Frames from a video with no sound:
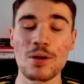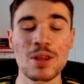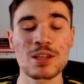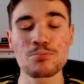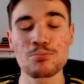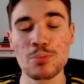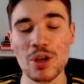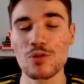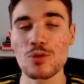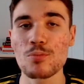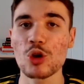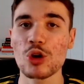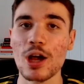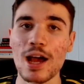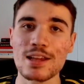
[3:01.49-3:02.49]
That's big from
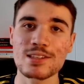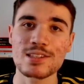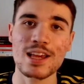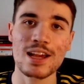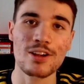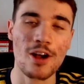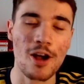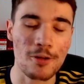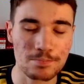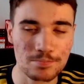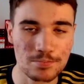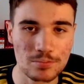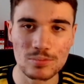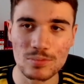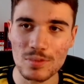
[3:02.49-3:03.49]
Bukayo Saka.
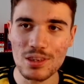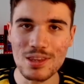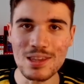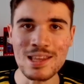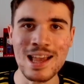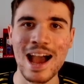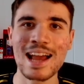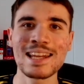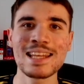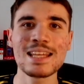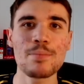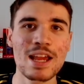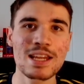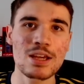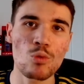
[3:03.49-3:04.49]
And he
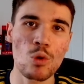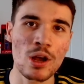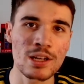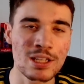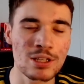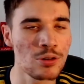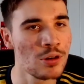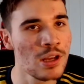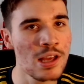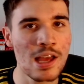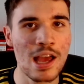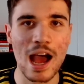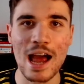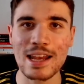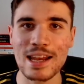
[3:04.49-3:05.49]
made it 1-0.
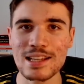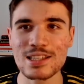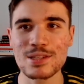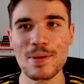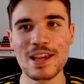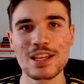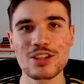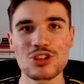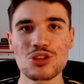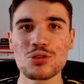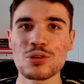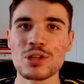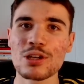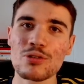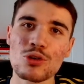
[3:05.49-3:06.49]
And then to make it
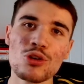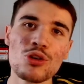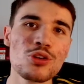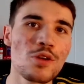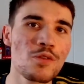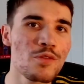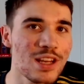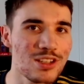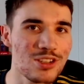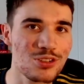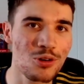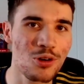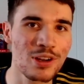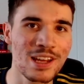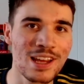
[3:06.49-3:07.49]
2-0, who do you think
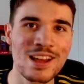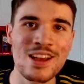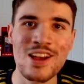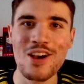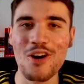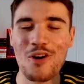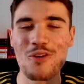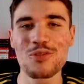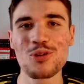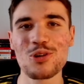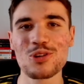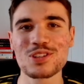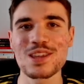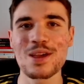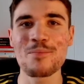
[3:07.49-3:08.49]
scored it? Of
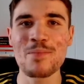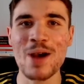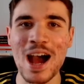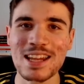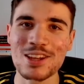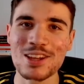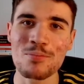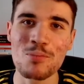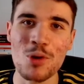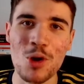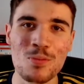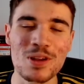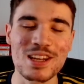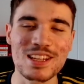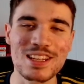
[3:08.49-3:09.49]
course, the man of the
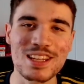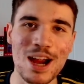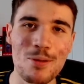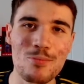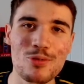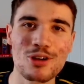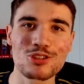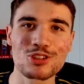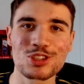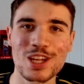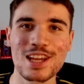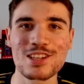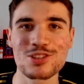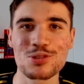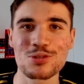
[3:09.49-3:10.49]
moment, Gabriel
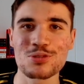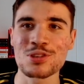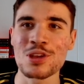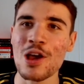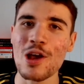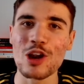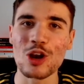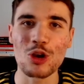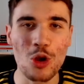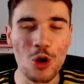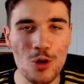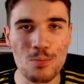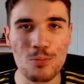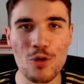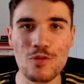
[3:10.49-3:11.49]
Jesus.
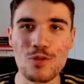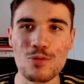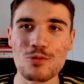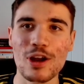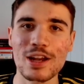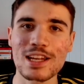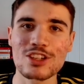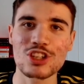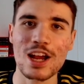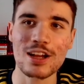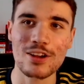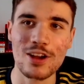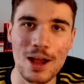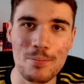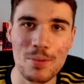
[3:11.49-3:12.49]
Low ball from Granit
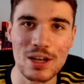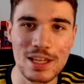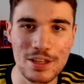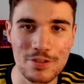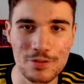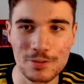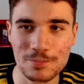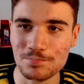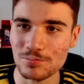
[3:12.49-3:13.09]
Xhaka, I believe.